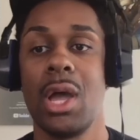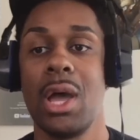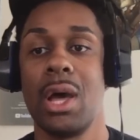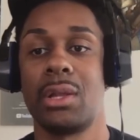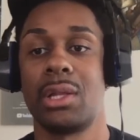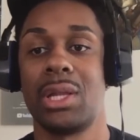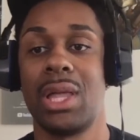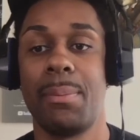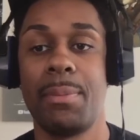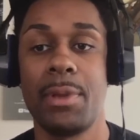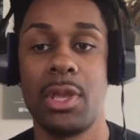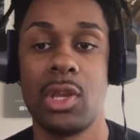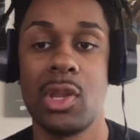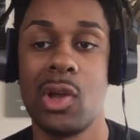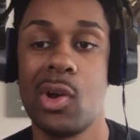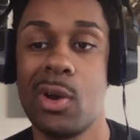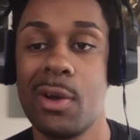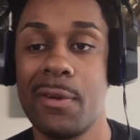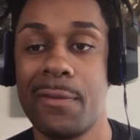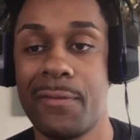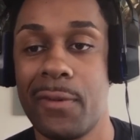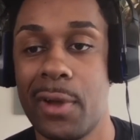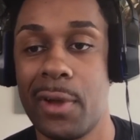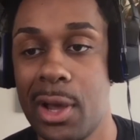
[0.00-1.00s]
Let me know
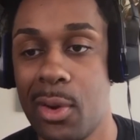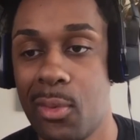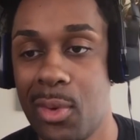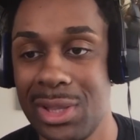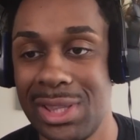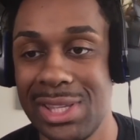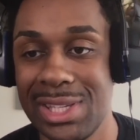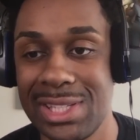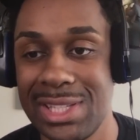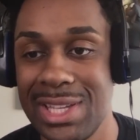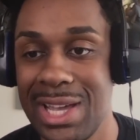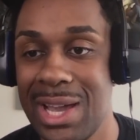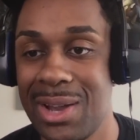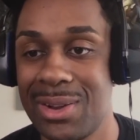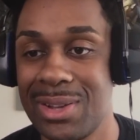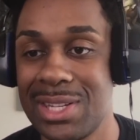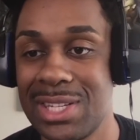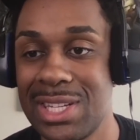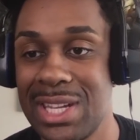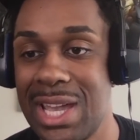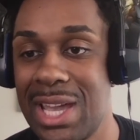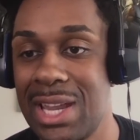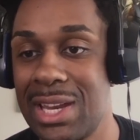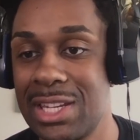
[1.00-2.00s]
if uh, what this guy was
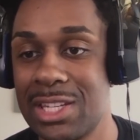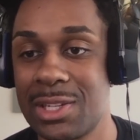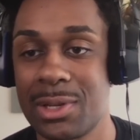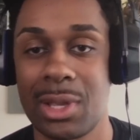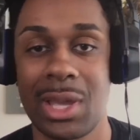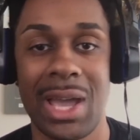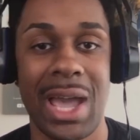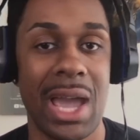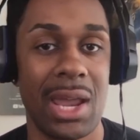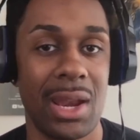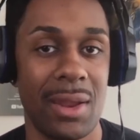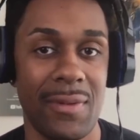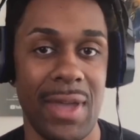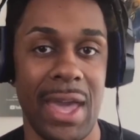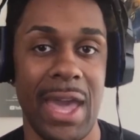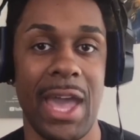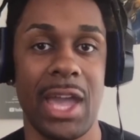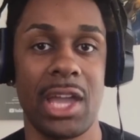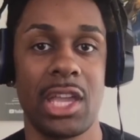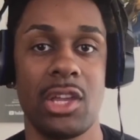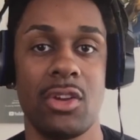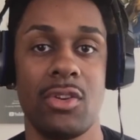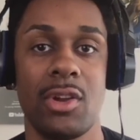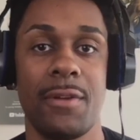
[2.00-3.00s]
saying is kind of
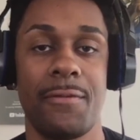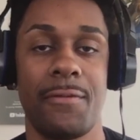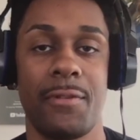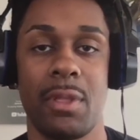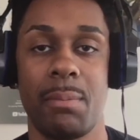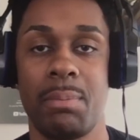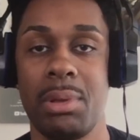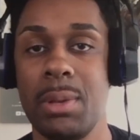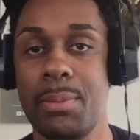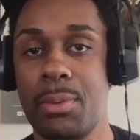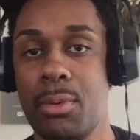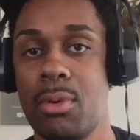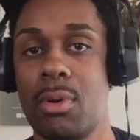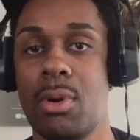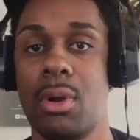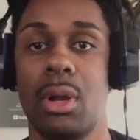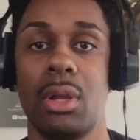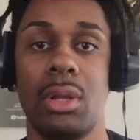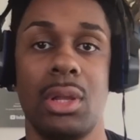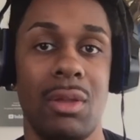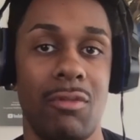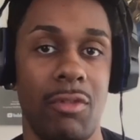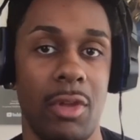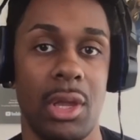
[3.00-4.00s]
accurate for the people who are
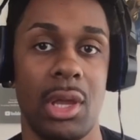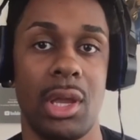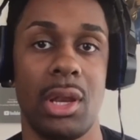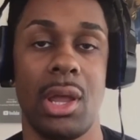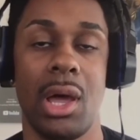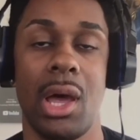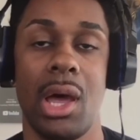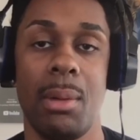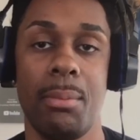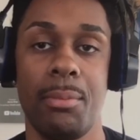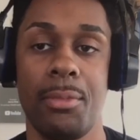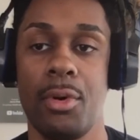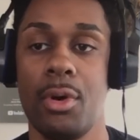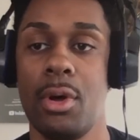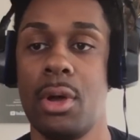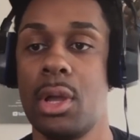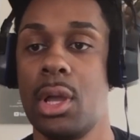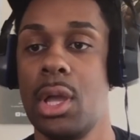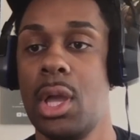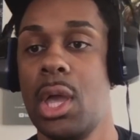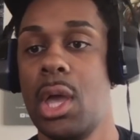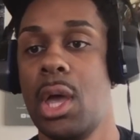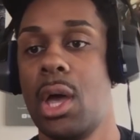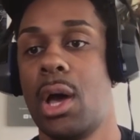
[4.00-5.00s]
living in Hamburg,
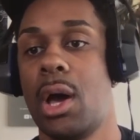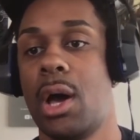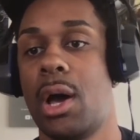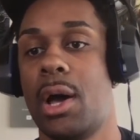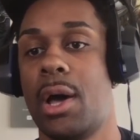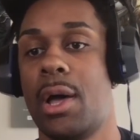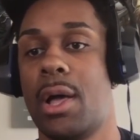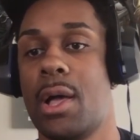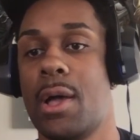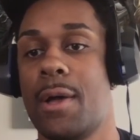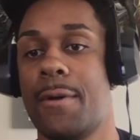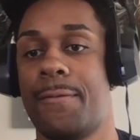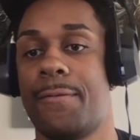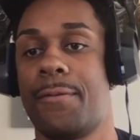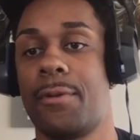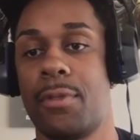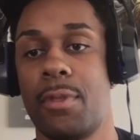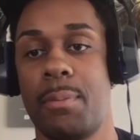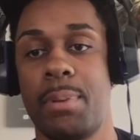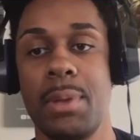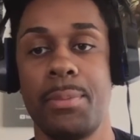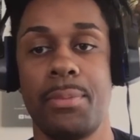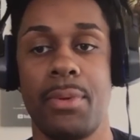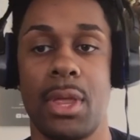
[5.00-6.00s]
uh, for the
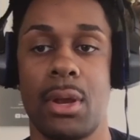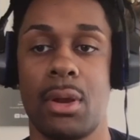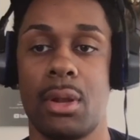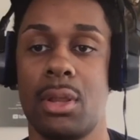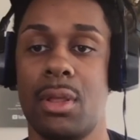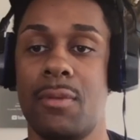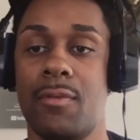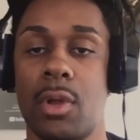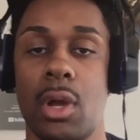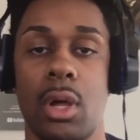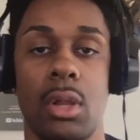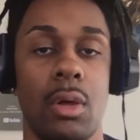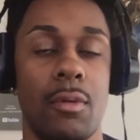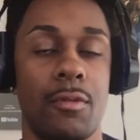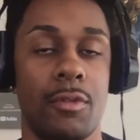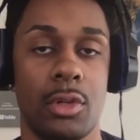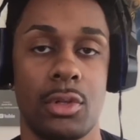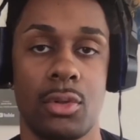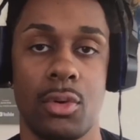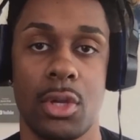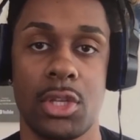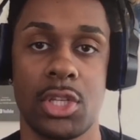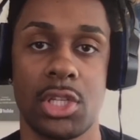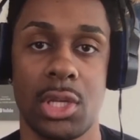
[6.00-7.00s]
people that are living all over
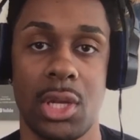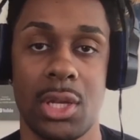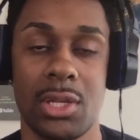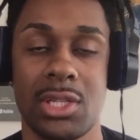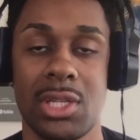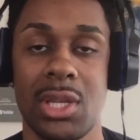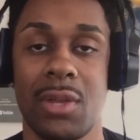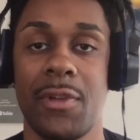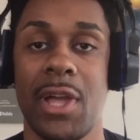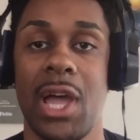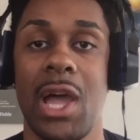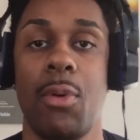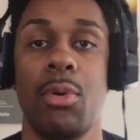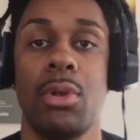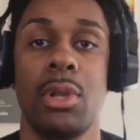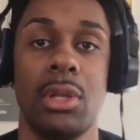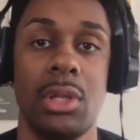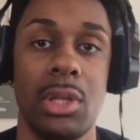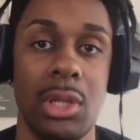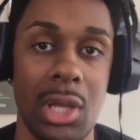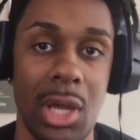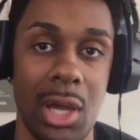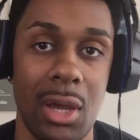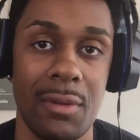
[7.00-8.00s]
Deutschland and stuff. I would
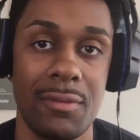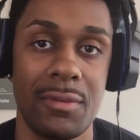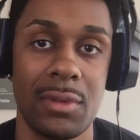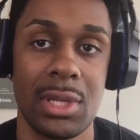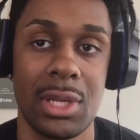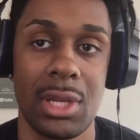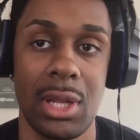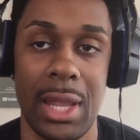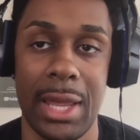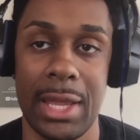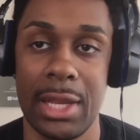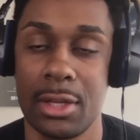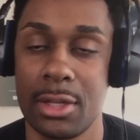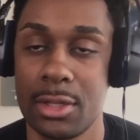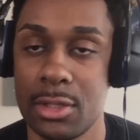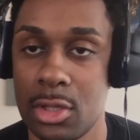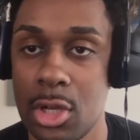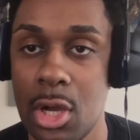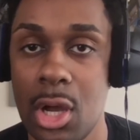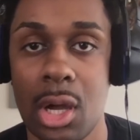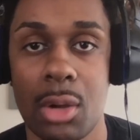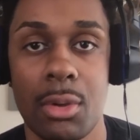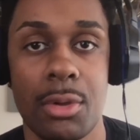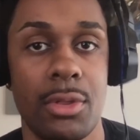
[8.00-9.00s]
love to like
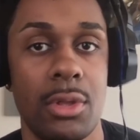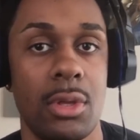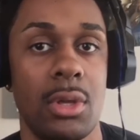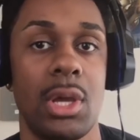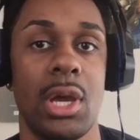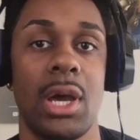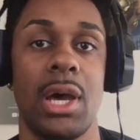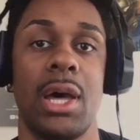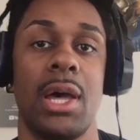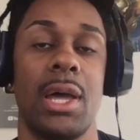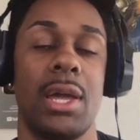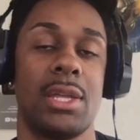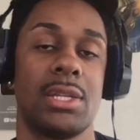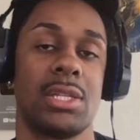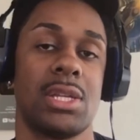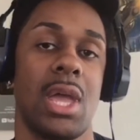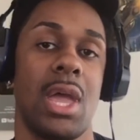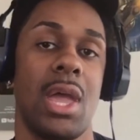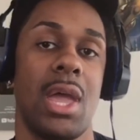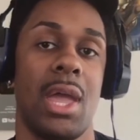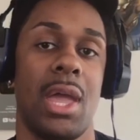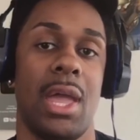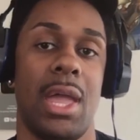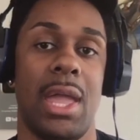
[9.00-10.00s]
talk with you guys
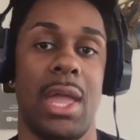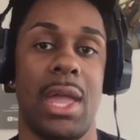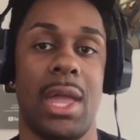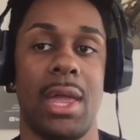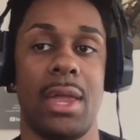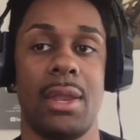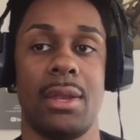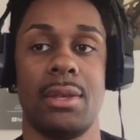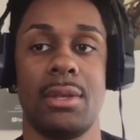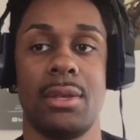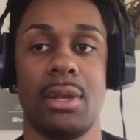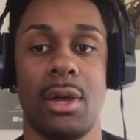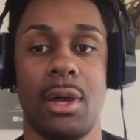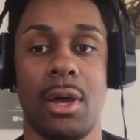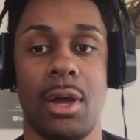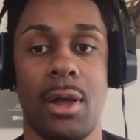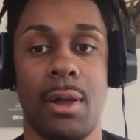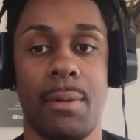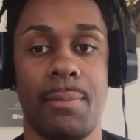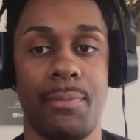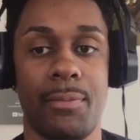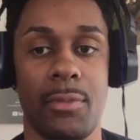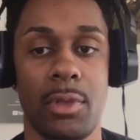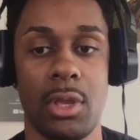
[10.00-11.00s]
and
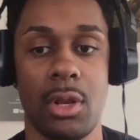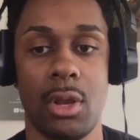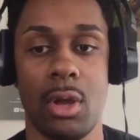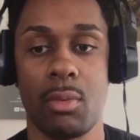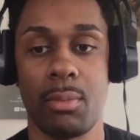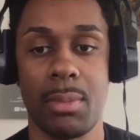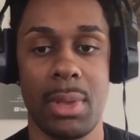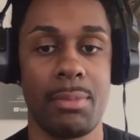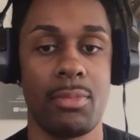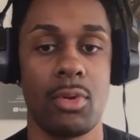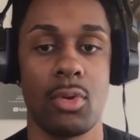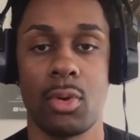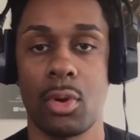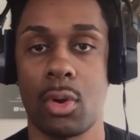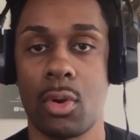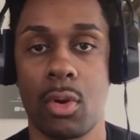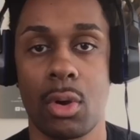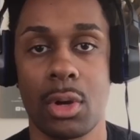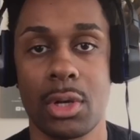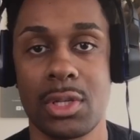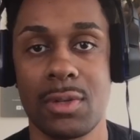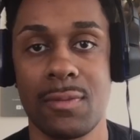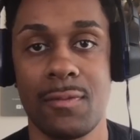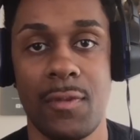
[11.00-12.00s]
um, you know maybe
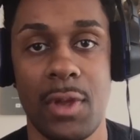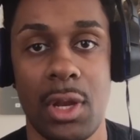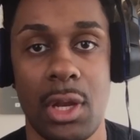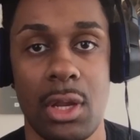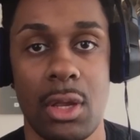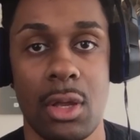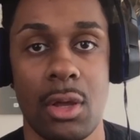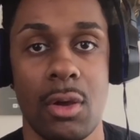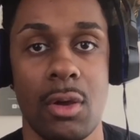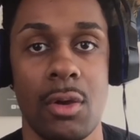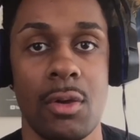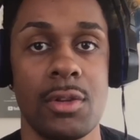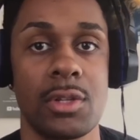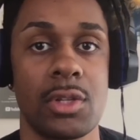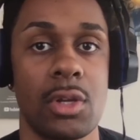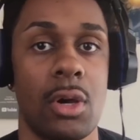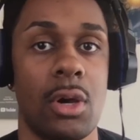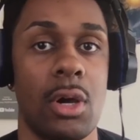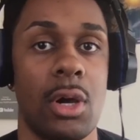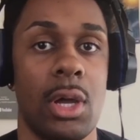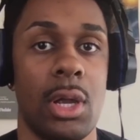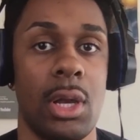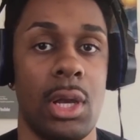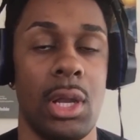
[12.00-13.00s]
record some videos
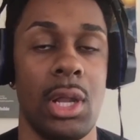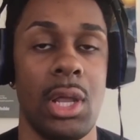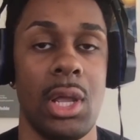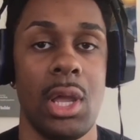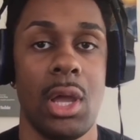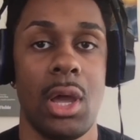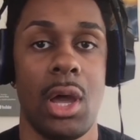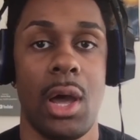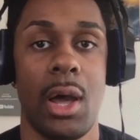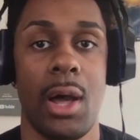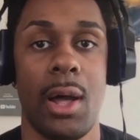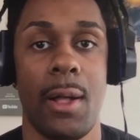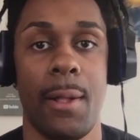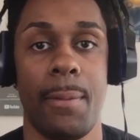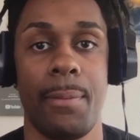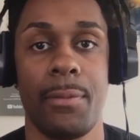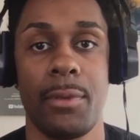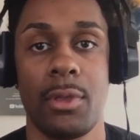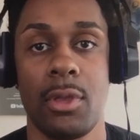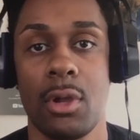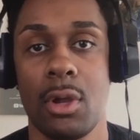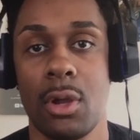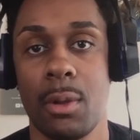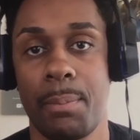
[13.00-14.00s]
on um,
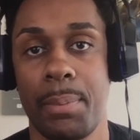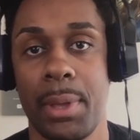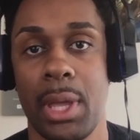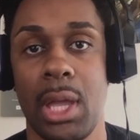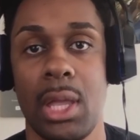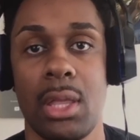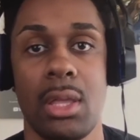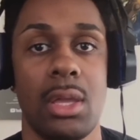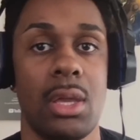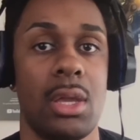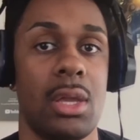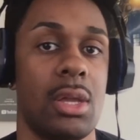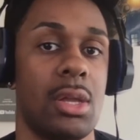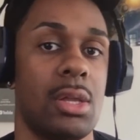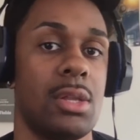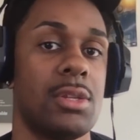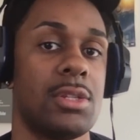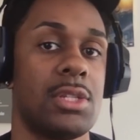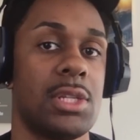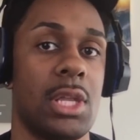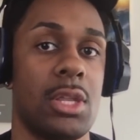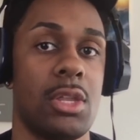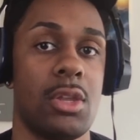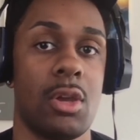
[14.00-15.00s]
your
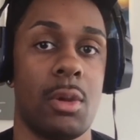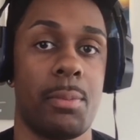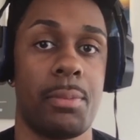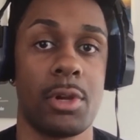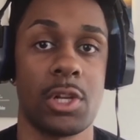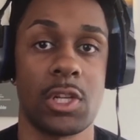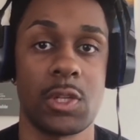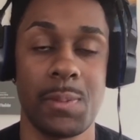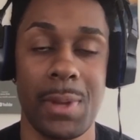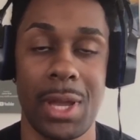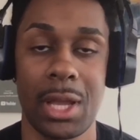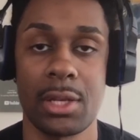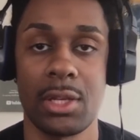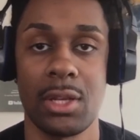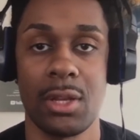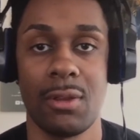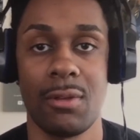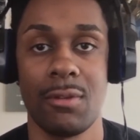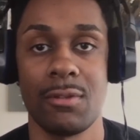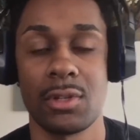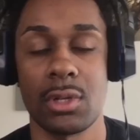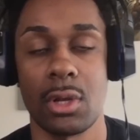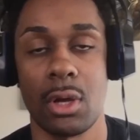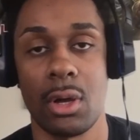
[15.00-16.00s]
opinions and your
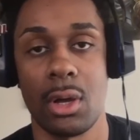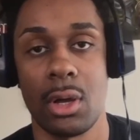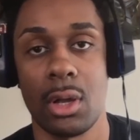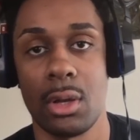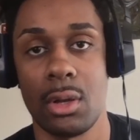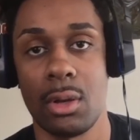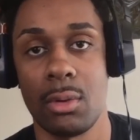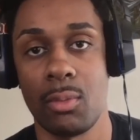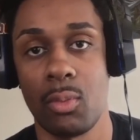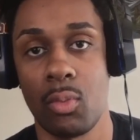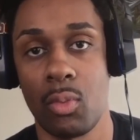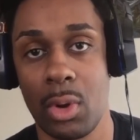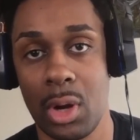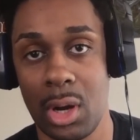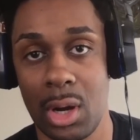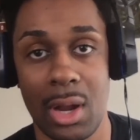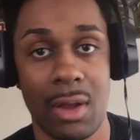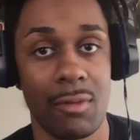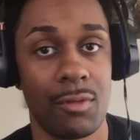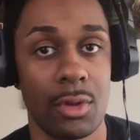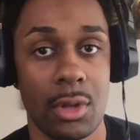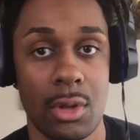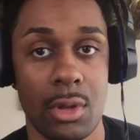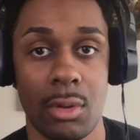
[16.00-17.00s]
perspectives on
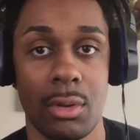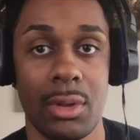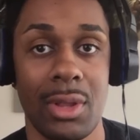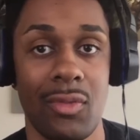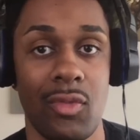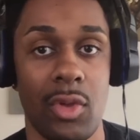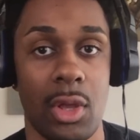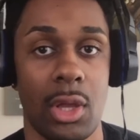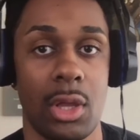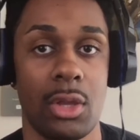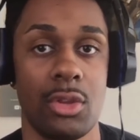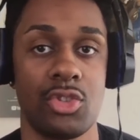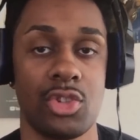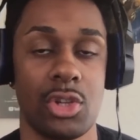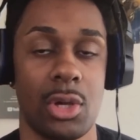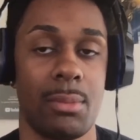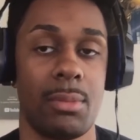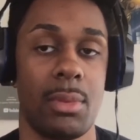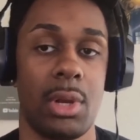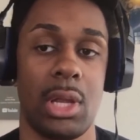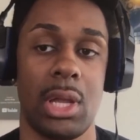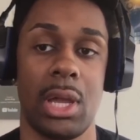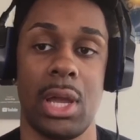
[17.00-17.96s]
wherever you're living in Germany.